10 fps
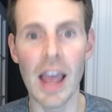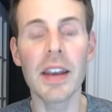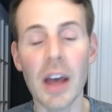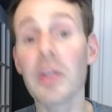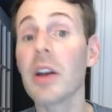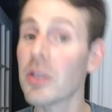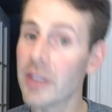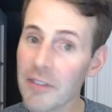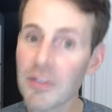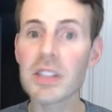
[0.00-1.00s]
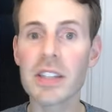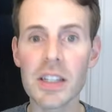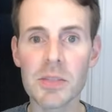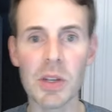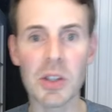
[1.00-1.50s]
Now, there are
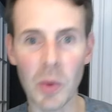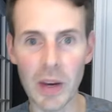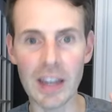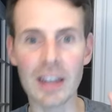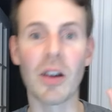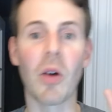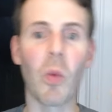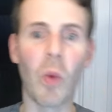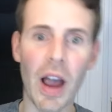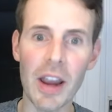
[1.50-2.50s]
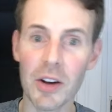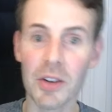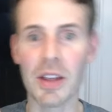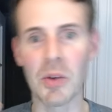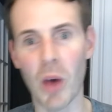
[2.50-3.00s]
differences between
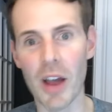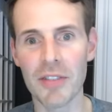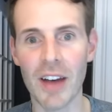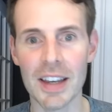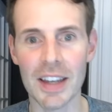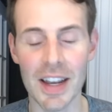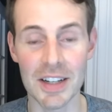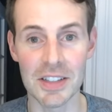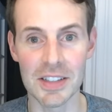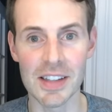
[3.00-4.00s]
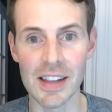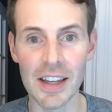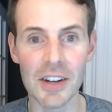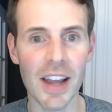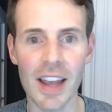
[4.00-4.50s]
wired and Wi Fi connections to the
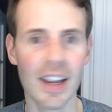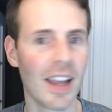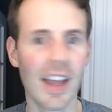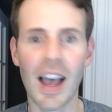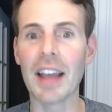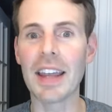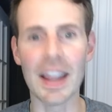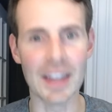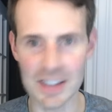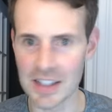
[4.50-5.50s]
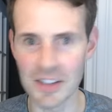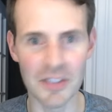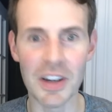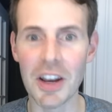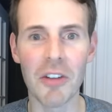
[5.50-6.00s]
internet. Again, this is a
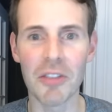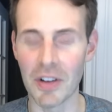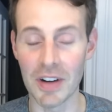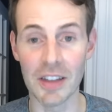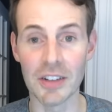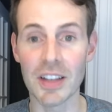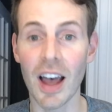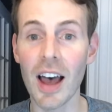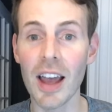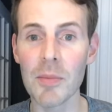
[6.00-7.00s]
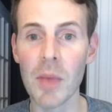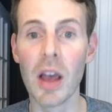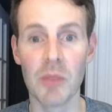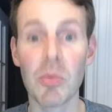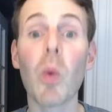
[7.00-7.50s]
video for another time,
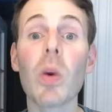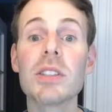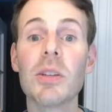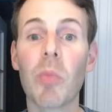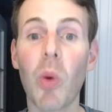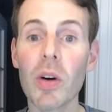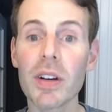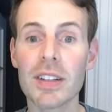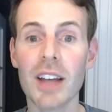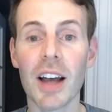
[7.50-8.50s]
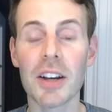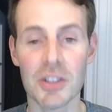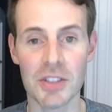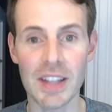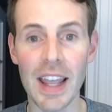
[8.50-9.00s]
but what's important to
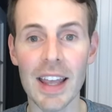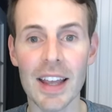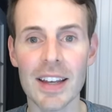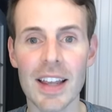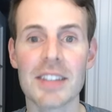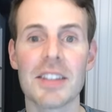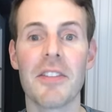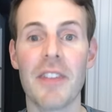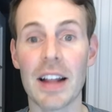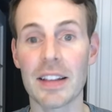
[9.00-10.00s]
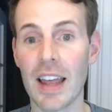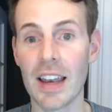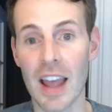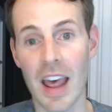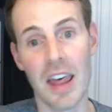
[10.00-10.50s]
understand is the fact
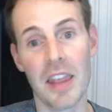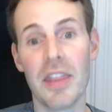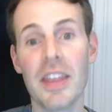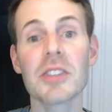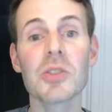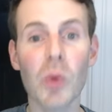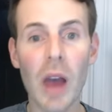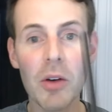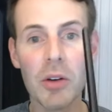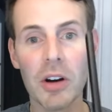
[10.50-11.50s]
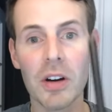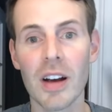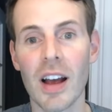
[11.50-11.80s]
that this router